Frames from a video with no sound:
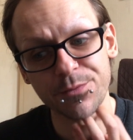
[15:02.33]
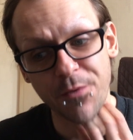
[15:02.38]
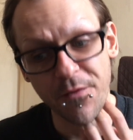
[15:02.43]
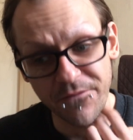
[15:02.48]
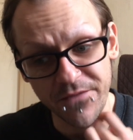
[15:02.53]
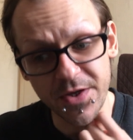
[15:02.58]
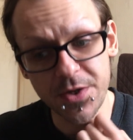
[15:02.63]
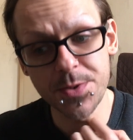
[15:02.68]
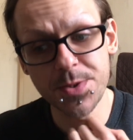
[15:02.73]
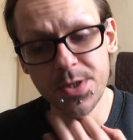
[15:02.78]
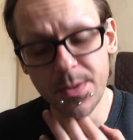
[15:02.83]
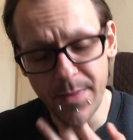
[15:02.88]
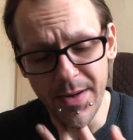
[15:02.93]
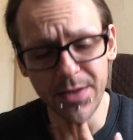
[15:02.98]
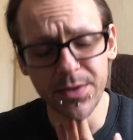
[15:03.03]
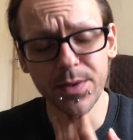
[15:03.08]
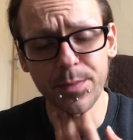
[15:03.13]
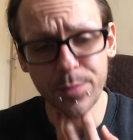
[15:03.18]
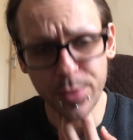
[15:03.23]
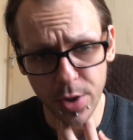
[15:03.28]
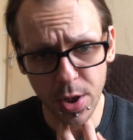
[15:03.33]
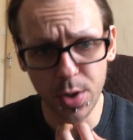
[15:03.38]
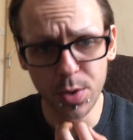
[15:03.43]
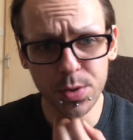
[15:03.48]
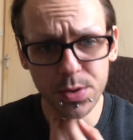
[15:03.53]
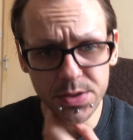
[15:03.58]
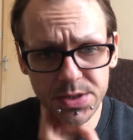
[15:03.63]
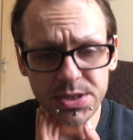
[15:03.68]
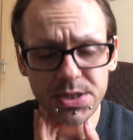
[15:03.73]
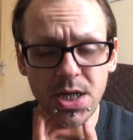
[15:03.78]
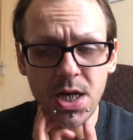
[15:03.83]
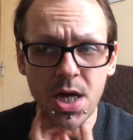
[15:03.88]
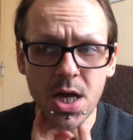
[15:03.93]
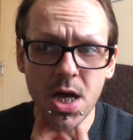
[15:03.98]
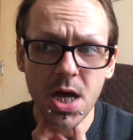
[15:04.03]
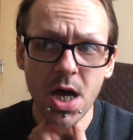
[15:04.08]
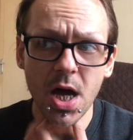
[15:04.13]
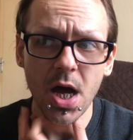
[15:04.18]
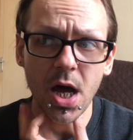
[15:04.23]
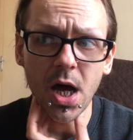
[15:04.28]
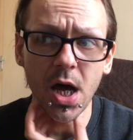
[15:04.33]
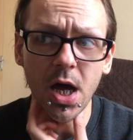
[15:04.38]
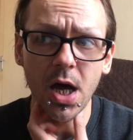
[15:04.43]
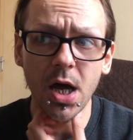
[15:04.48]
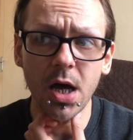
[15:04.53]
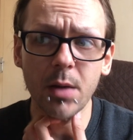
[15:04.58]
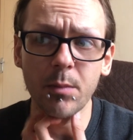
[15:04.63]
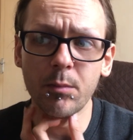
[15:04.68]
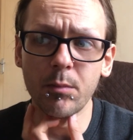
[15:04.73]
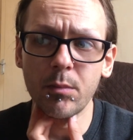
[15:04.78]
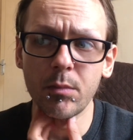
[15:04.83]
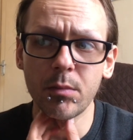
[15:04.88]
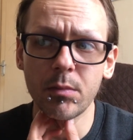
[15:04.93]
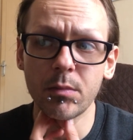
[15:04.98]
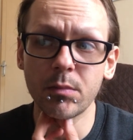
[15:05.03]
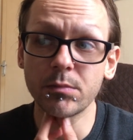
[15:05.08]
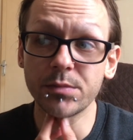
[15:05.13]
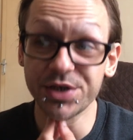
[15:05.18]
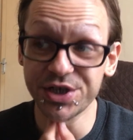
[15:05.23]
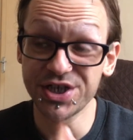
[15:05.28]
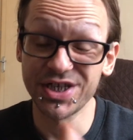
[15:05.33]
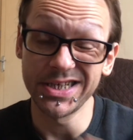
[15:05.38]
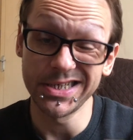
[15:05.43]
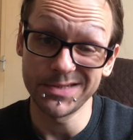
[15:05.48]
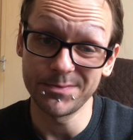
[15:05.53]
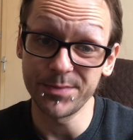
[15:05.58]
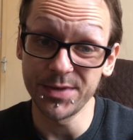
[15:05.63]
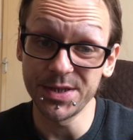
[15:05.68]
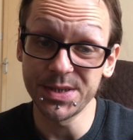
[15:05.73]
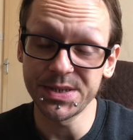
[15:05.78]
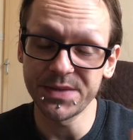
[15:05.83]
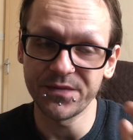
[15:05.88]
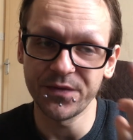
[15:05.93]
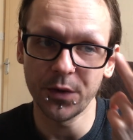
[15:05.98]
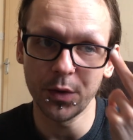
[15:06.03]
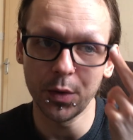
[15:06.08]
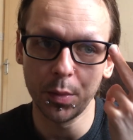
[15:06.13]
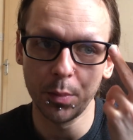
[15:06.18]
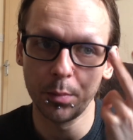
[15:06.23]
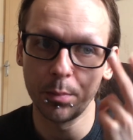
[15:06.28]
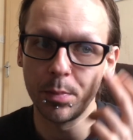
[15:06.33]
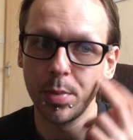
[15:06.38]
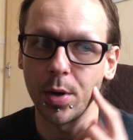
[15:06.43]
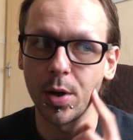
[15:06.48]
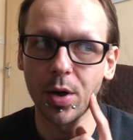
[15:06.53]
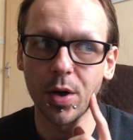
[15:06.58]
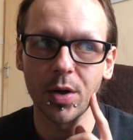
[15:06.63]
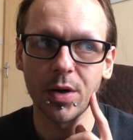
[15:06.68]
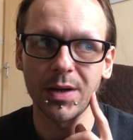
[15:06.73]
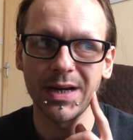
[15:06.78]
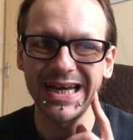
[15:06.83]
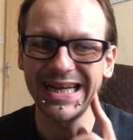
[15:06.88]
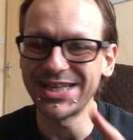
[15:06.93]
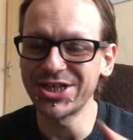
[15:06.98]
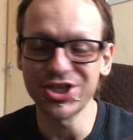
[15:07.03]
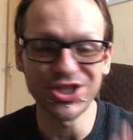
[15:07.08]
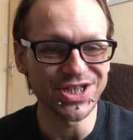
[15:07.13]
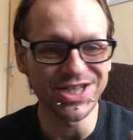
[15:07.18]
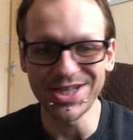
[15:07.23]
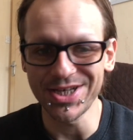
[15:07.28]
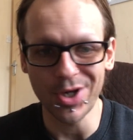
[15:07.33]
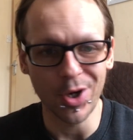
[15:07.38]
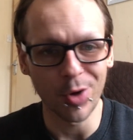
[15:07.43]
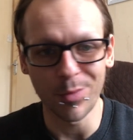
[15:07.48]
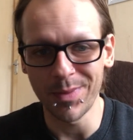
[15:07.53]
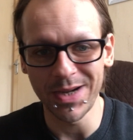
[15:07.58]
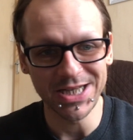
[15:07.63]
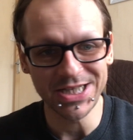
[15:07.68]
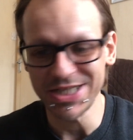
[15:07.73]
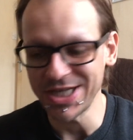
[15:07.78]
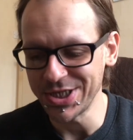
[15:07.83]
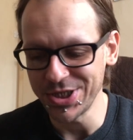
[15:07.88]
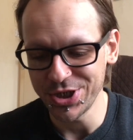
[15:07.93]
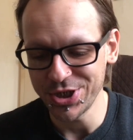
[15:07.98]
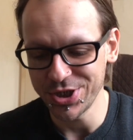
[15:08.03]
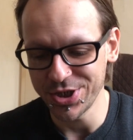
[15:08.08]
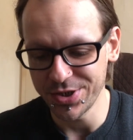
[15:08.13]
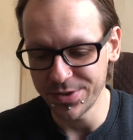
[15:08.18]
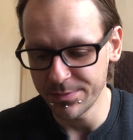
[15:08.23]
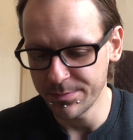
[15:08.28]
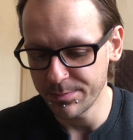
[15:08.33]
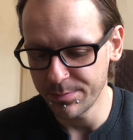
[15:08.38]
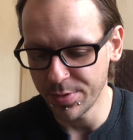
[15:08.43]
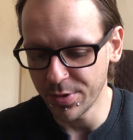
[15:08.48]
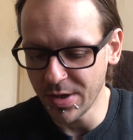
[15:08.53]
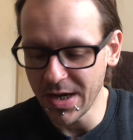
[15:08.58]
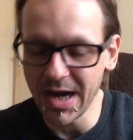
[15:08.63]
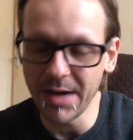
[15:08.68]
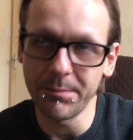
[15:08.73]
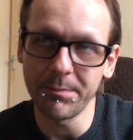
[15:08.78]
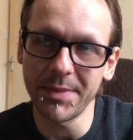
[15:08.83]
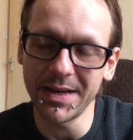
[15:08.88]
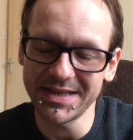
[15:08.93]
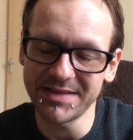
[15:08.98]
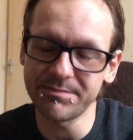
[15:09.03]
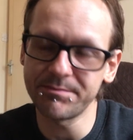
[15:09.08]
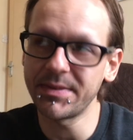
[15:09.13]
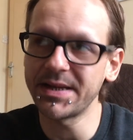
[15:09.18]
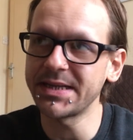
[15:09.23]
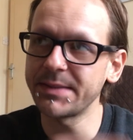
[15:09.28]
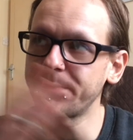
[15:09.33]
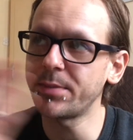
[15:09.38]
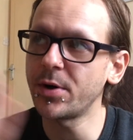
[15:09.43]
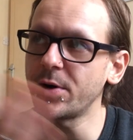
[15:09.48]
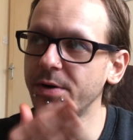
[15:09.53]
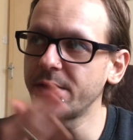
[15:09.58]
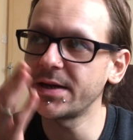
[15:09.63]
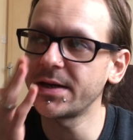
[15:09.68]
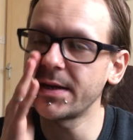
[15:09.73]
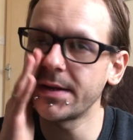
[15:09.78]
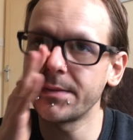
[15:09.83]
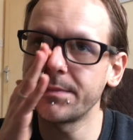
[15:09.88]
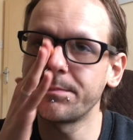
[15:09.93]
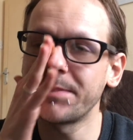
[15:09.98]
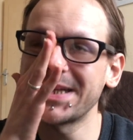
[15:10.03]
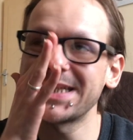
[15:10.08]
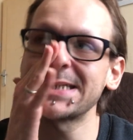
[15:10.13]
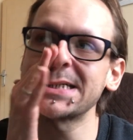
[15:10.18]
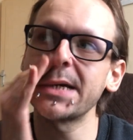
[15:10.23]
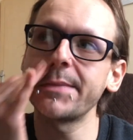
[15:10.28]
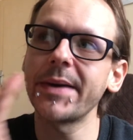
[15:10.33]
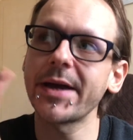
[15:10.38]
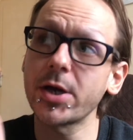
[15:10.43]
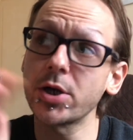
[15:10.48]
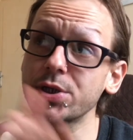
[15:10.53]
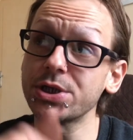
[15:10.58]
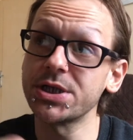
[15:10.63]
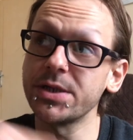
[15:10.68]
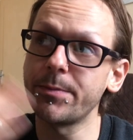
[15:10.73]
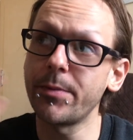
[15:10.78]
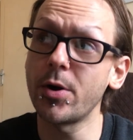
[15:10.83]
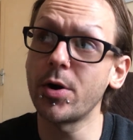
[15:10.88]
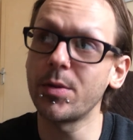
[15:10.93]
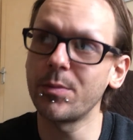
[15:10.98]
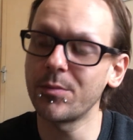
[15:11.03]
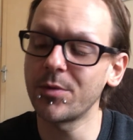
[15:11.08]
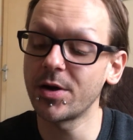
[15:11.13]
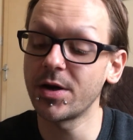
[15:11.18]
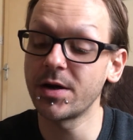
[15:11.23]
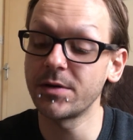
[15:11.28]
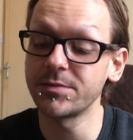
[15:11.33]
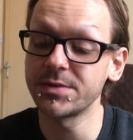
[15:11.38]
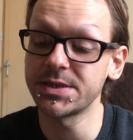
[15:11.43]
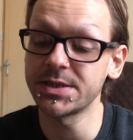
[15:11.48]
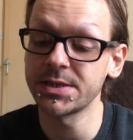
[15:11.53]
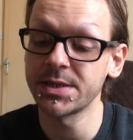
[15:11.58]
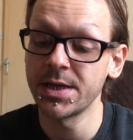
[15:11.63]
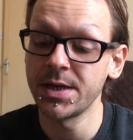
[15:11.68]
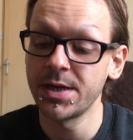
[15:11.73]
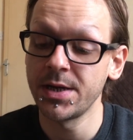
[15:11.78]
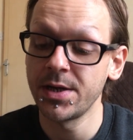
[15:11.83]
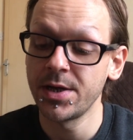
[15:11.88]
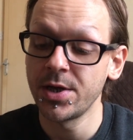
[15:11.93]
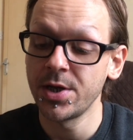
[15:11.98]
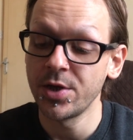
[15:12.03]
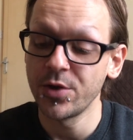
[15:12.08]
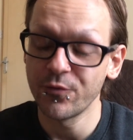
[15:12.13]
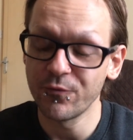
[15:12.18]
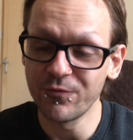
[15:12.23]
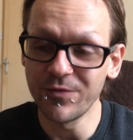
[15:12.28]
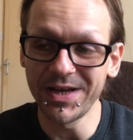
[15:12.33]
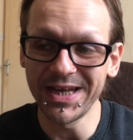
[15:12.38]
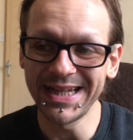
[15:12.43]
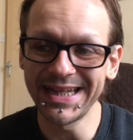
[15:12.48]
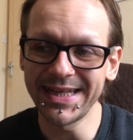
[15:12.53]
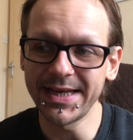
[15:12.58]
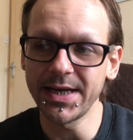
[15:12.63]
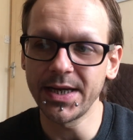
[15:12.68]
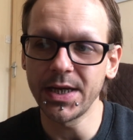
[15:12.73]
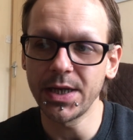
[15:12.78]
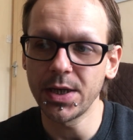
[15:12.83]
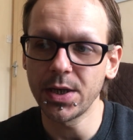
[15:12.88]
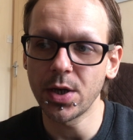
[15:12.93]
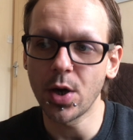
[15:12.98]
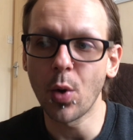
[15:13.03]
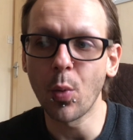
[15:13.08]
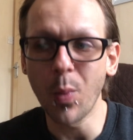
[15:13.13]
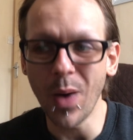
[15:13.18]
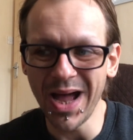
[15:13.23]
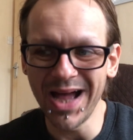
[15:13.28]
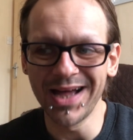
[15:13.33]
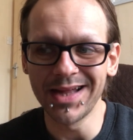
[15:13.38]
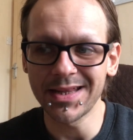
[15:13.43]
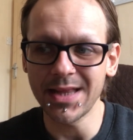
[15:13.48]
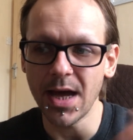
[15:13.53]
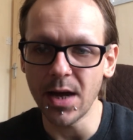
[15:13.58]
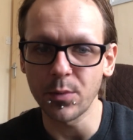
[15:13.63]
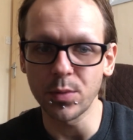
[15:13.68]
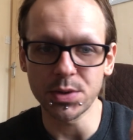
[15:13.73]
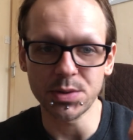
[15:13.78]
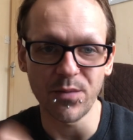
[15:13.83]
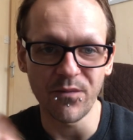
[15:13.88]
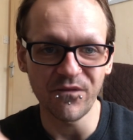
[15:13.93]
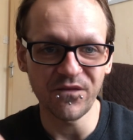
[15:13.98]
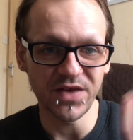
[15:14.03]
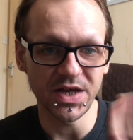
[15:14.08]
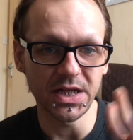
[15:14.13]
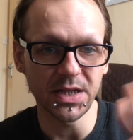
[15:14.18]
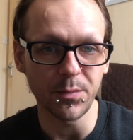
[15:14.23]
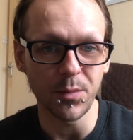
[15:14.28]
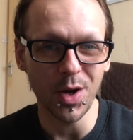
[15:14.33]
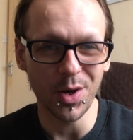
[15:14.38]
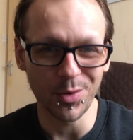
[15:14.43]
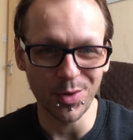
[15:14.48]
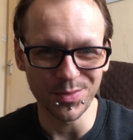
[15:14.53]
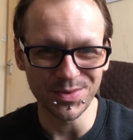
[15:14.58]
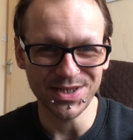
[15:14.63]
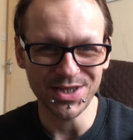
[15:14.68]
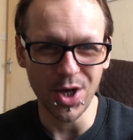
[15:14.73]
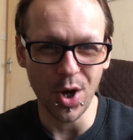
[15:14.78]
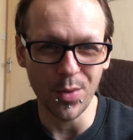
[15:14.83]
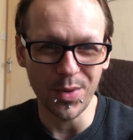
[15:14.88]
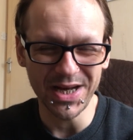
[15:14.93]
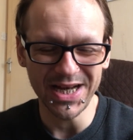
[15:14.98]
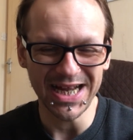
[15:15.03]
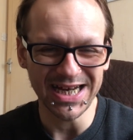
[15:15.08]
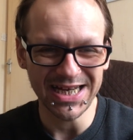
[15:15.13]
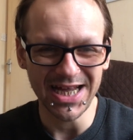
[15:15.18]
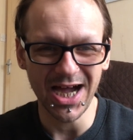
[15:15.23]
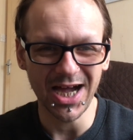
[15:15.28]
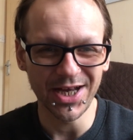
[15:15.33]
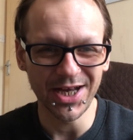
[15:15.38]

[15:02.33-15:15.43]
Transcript: reviews about the prose, which is beautiful, but it just didn't hold my attention. But by the time I got to the point where I was really aware that I wasn't feeling where it was going, I